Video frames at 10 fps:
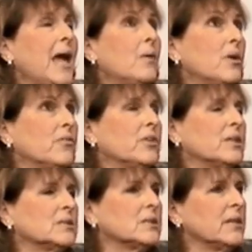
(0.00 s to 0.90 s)
now
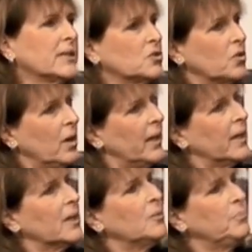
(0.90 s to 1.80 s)
everything's
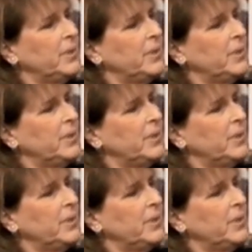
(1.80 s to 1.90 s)
electronic,